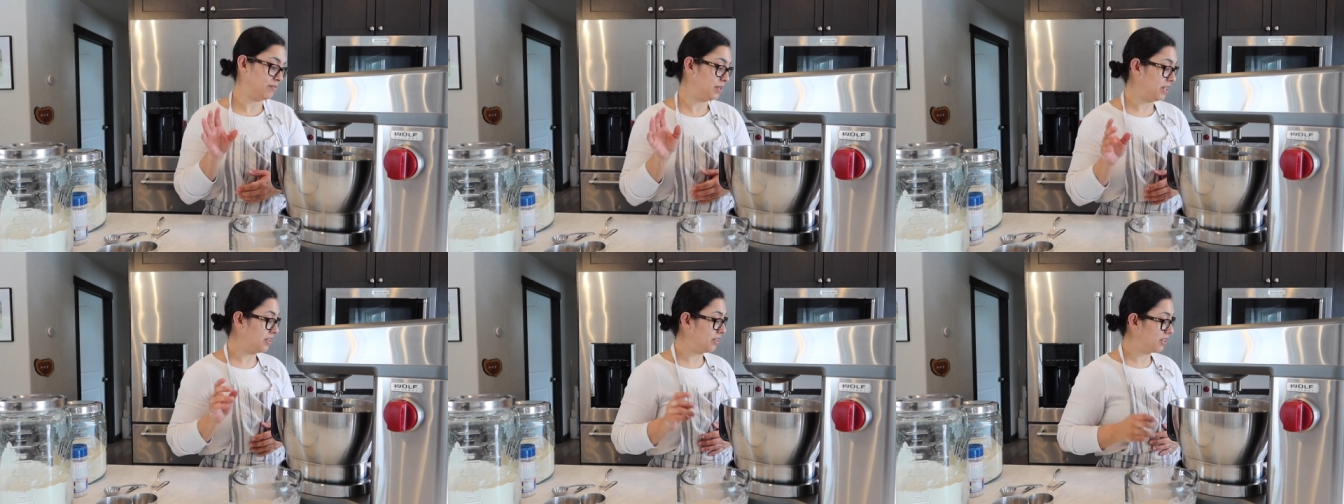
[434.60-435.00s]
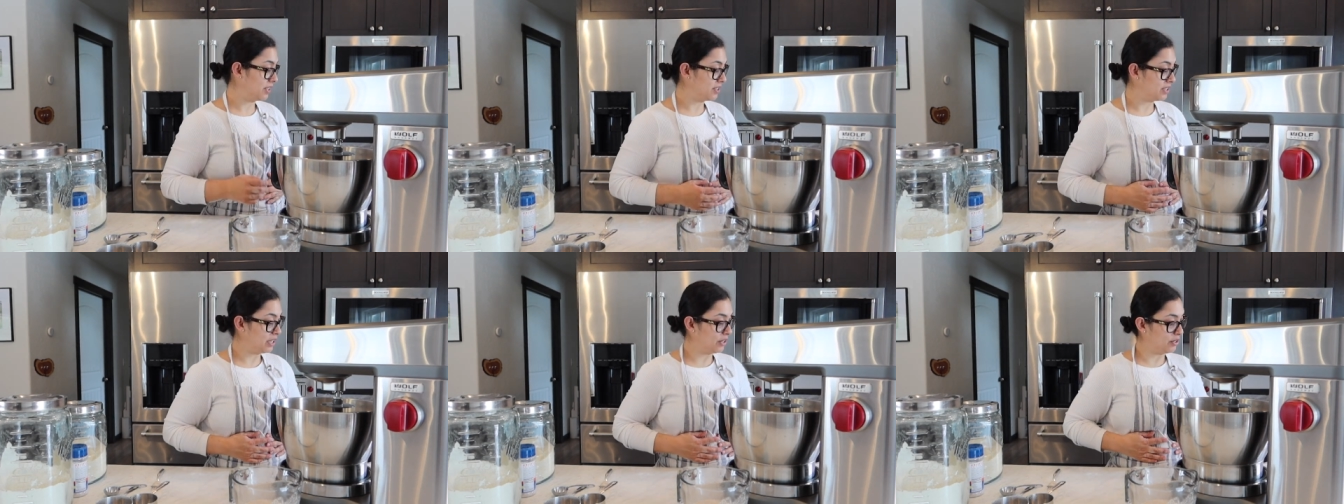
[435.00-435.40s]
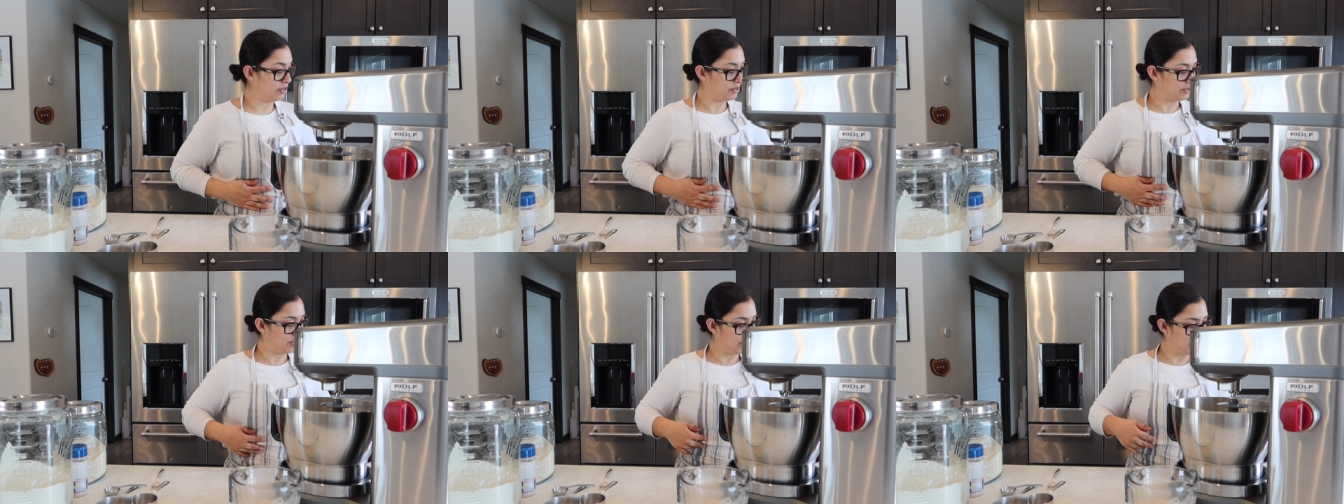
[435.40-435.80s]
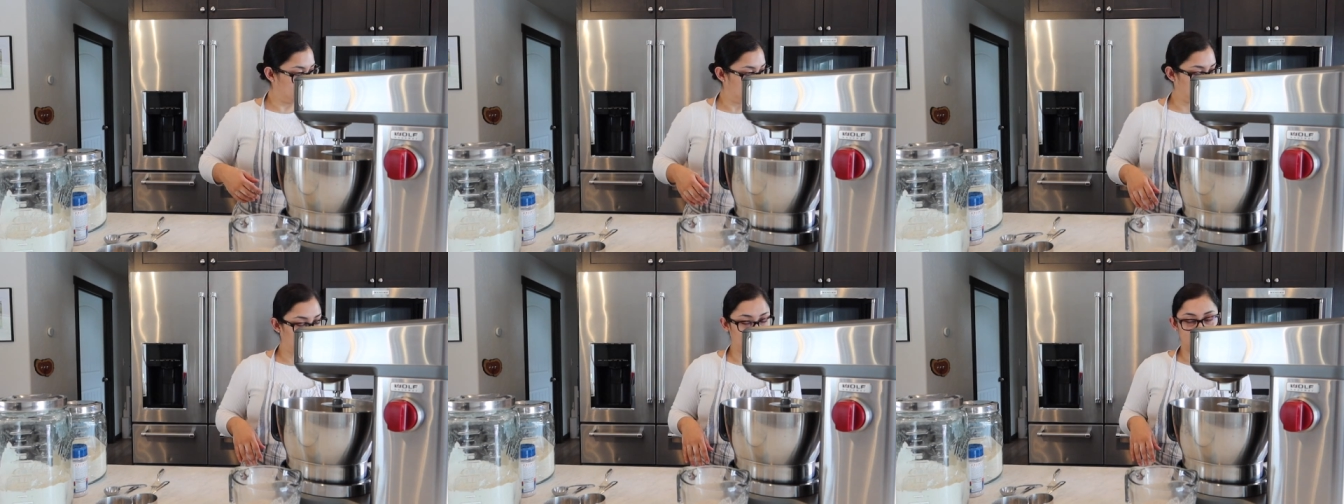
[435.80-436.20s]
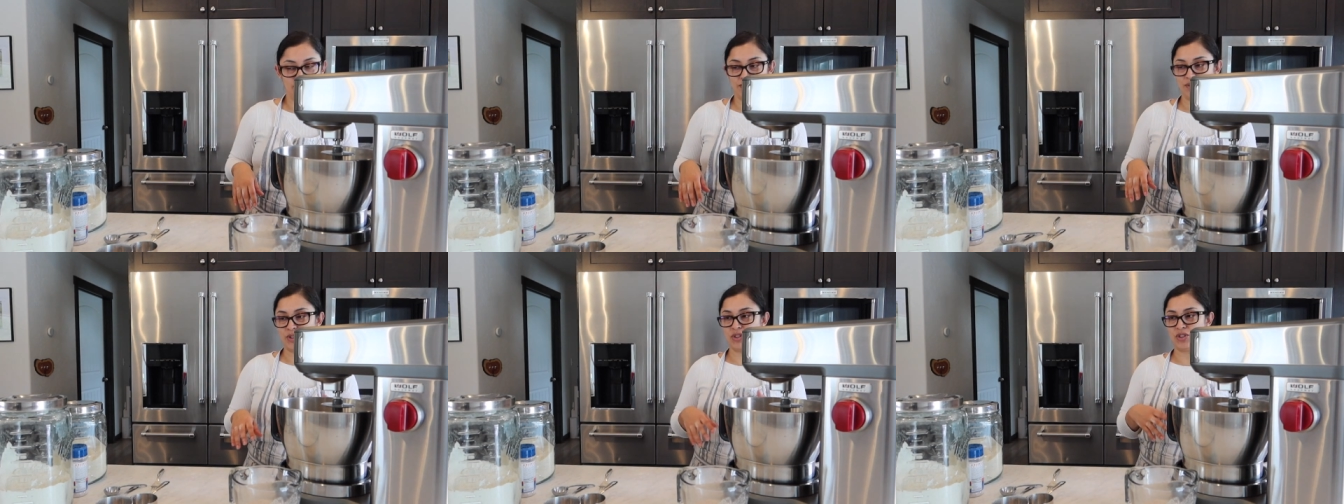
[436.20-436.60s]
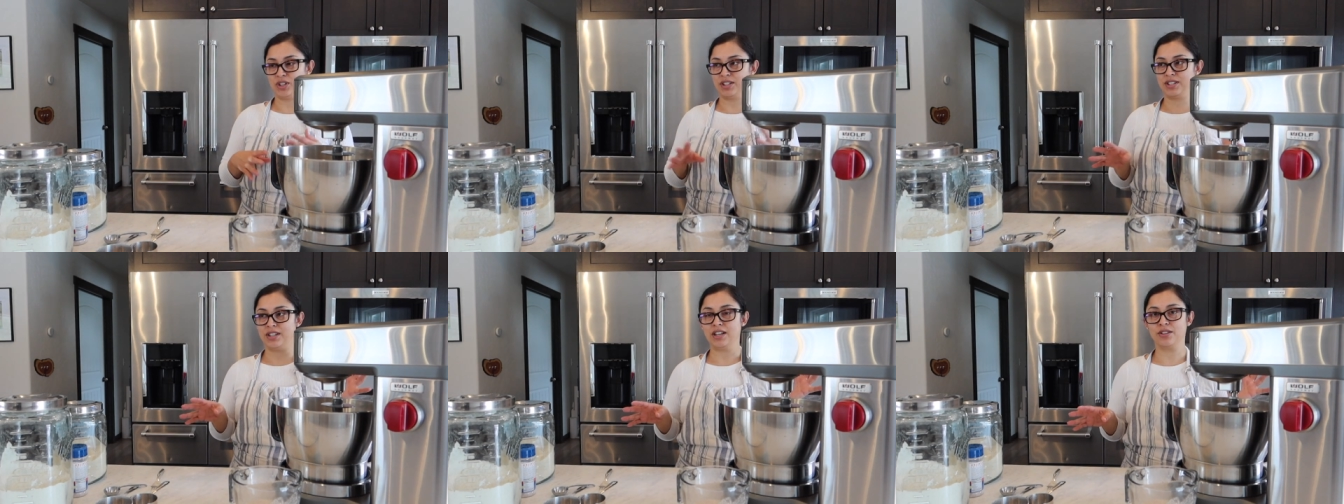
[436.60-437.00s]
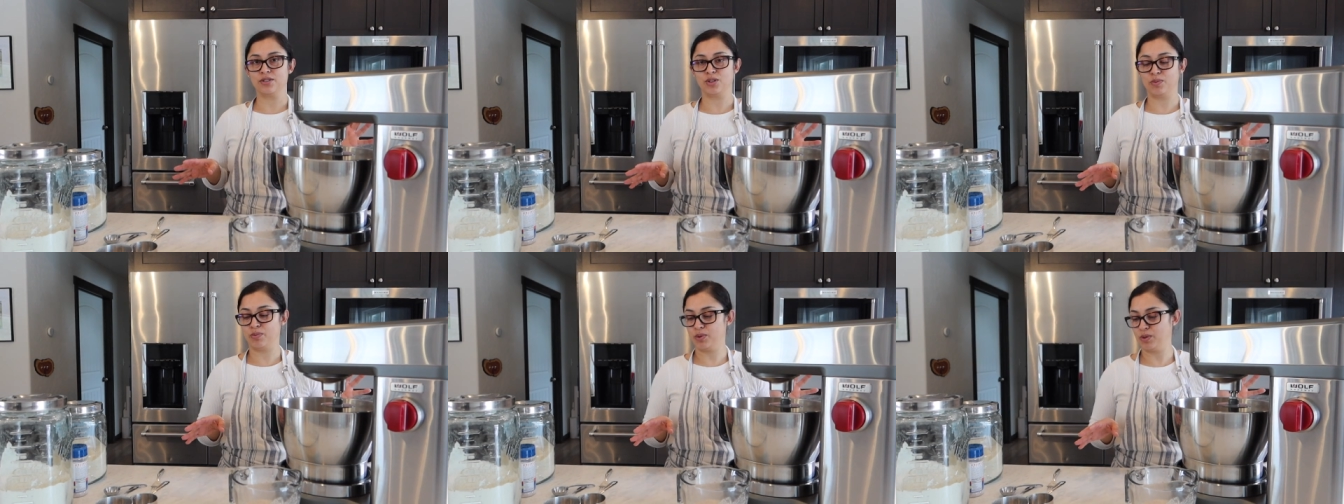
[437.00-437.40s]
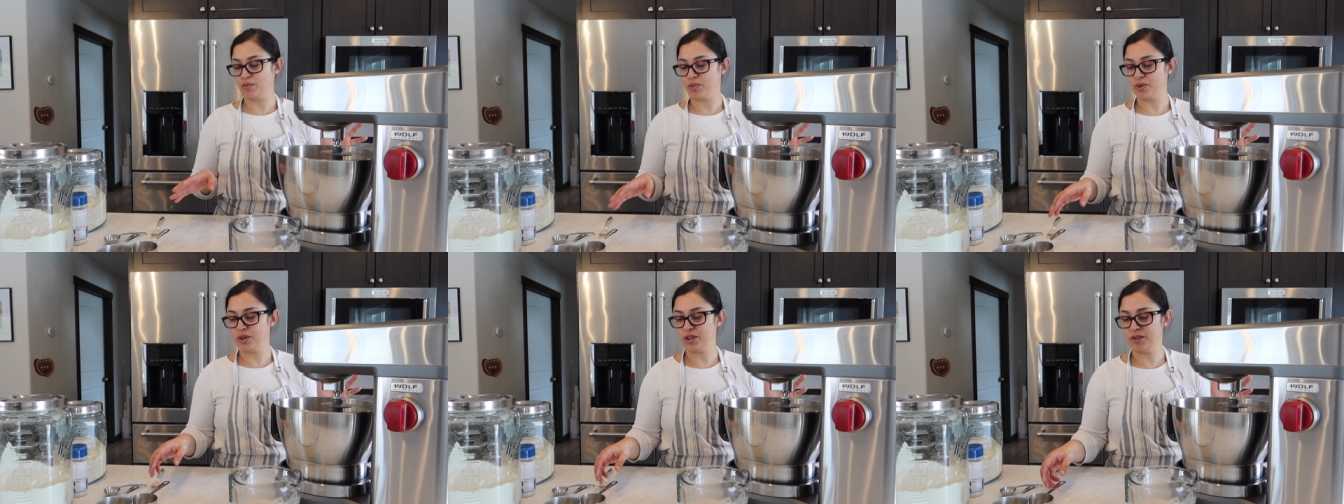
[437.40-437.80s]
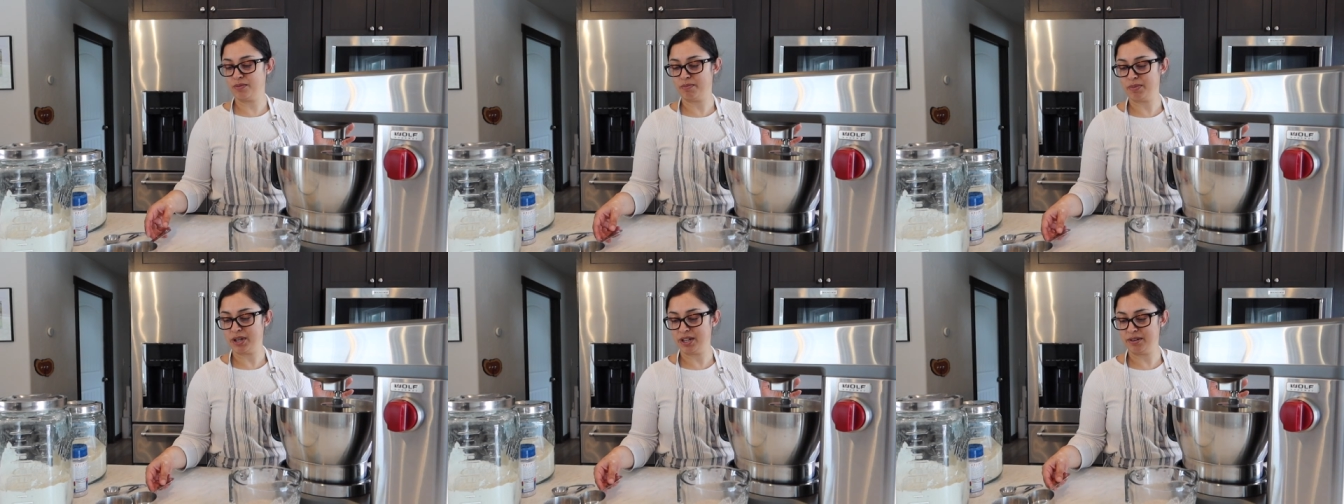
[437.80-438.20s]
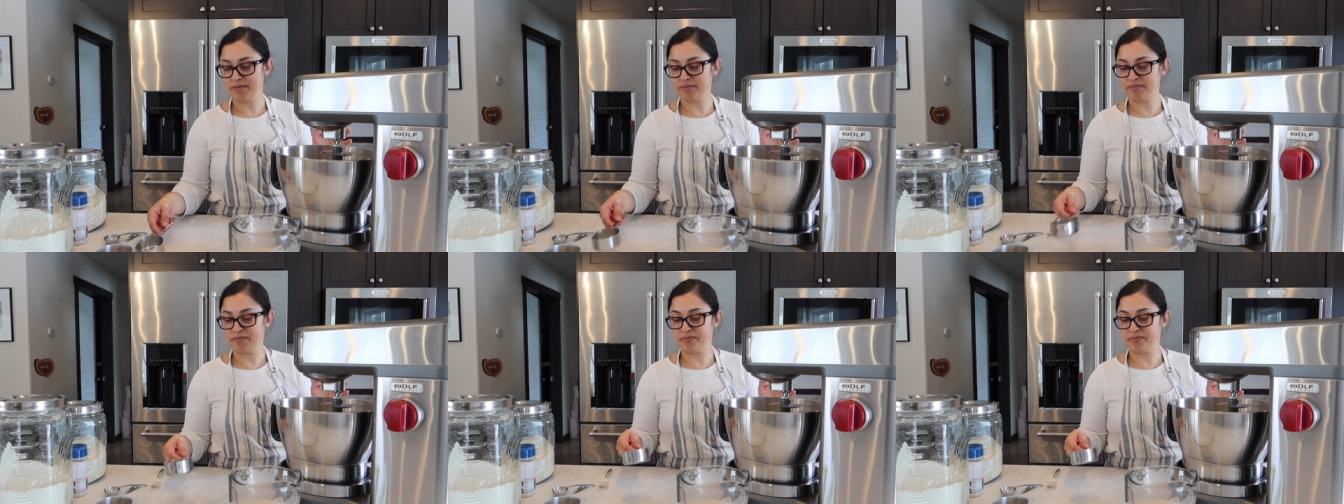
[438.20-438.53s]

in the container, which it's not super important, but